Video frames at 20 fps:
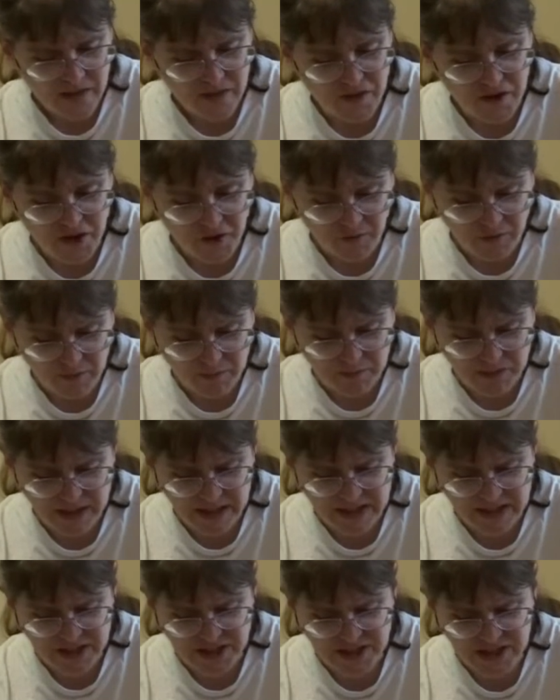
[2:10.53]
There would
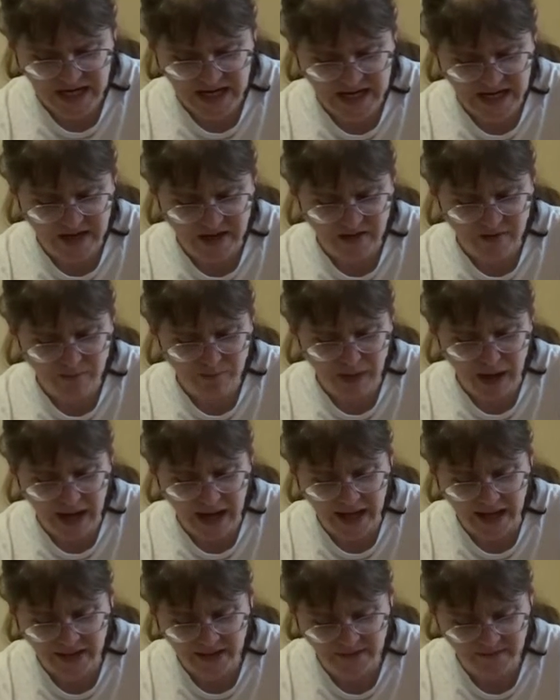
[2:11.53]
be a shining
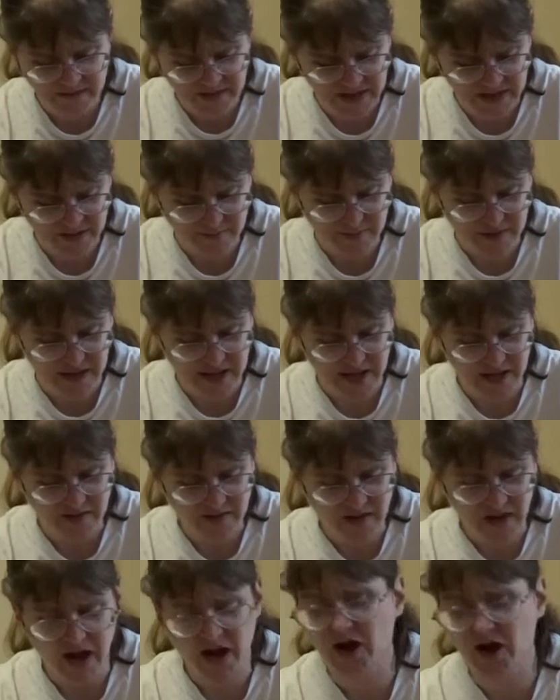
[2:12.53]
pile of them
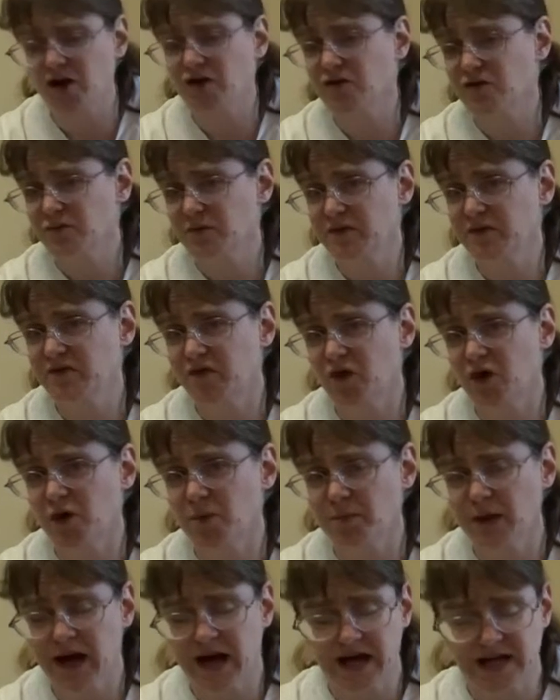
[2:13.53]
on the hearth
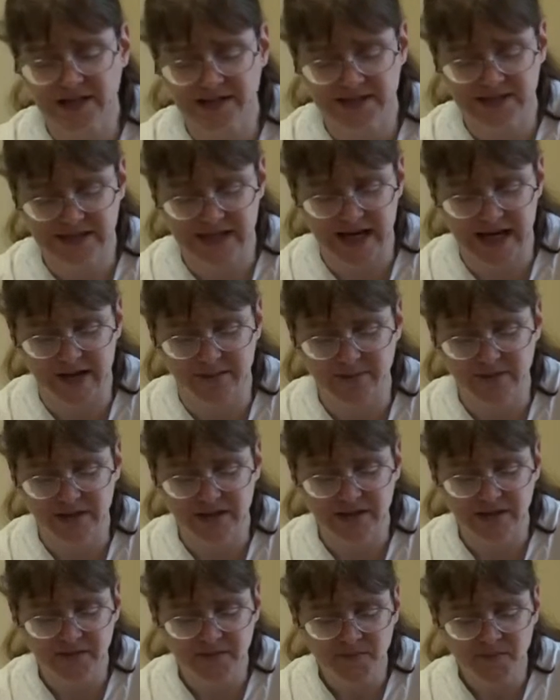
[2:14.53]
before Pa stopped.
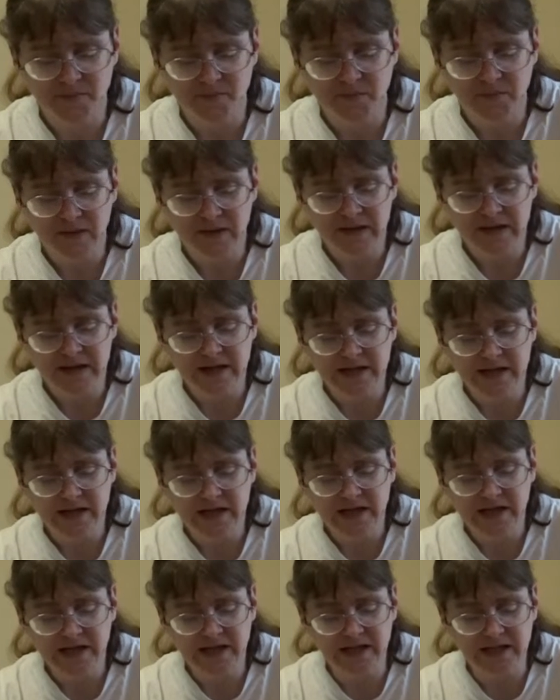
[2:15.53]

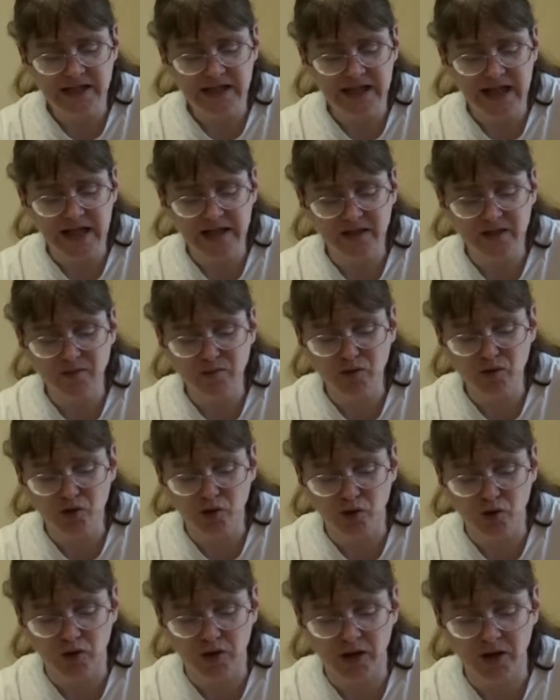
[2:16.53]
He let them
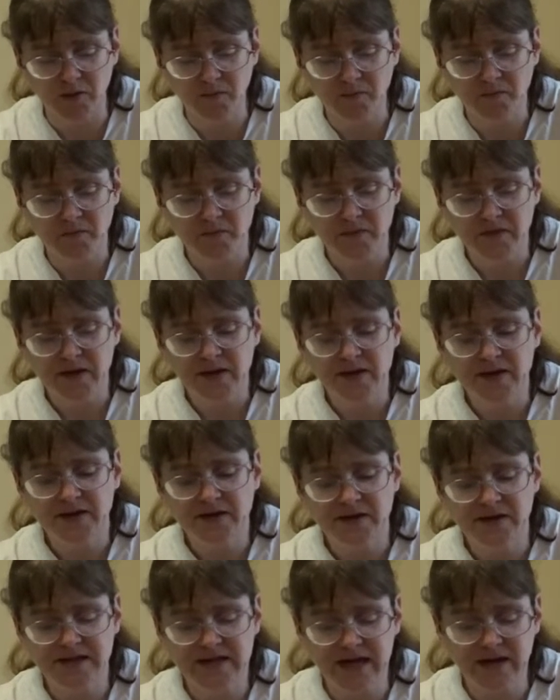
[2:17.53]
cool.
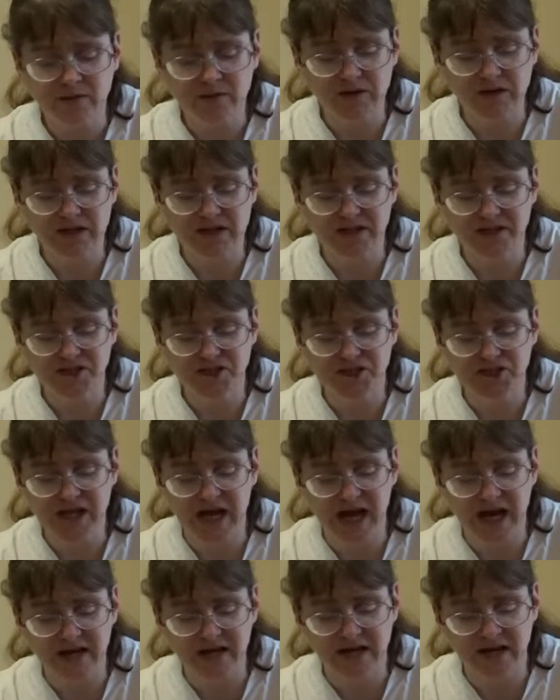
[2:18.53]
Then with his
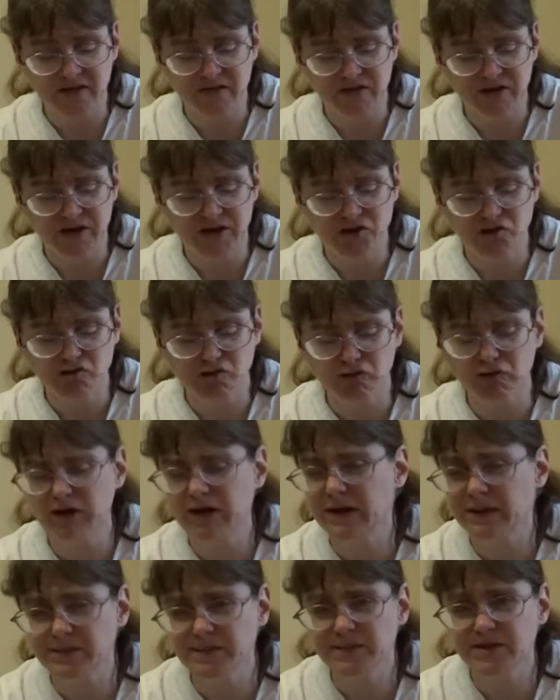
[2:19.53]
jackknife he
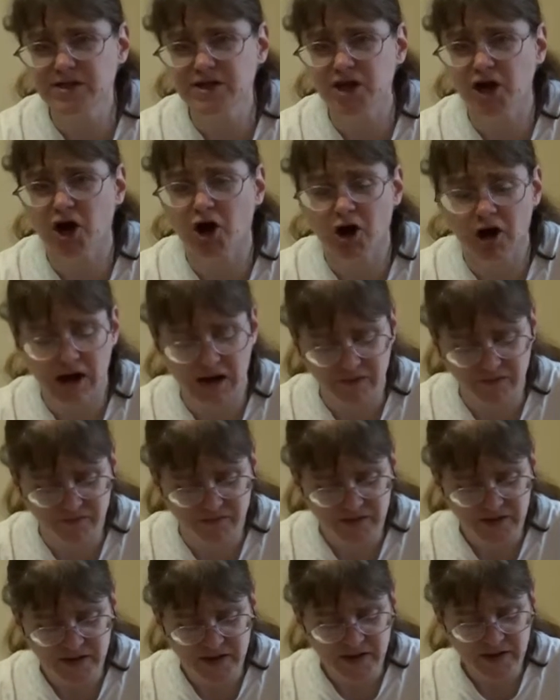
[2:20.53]
trimmed
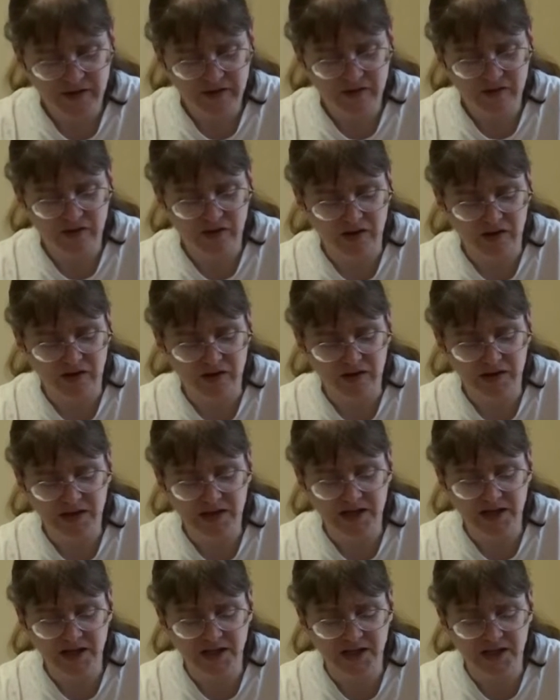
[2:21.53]
off the
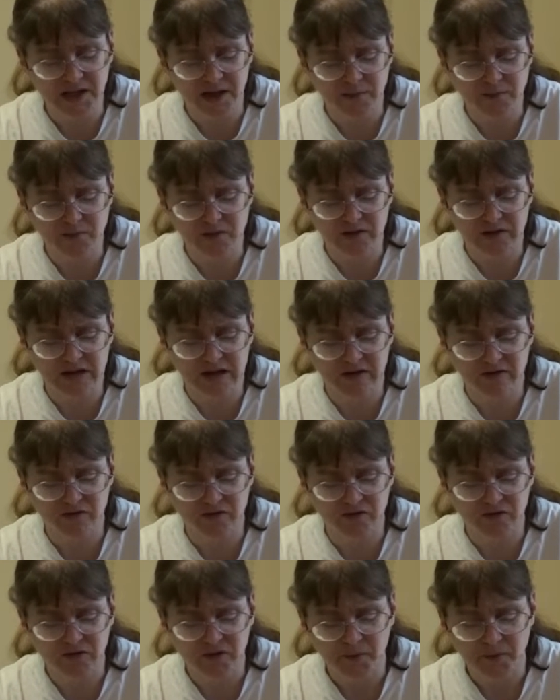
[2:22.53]
little lumps
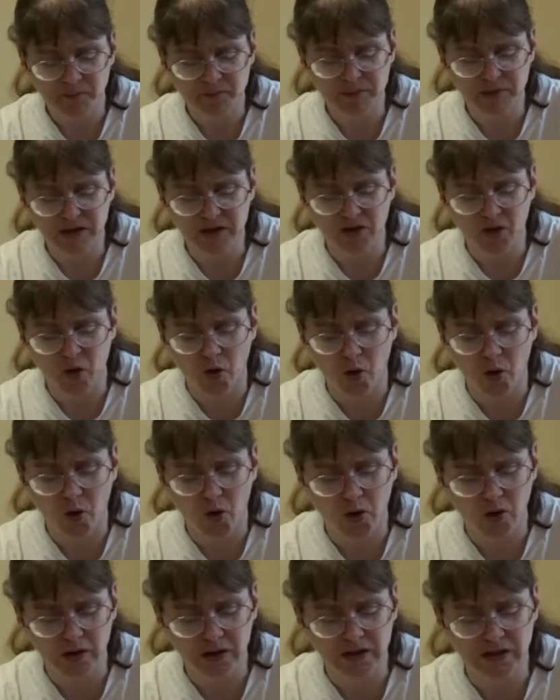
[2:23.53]
left by the
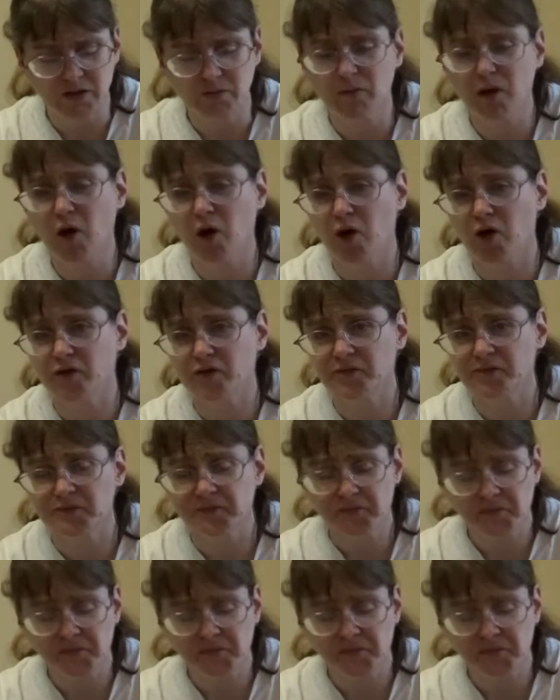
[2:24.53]
hole in the mold.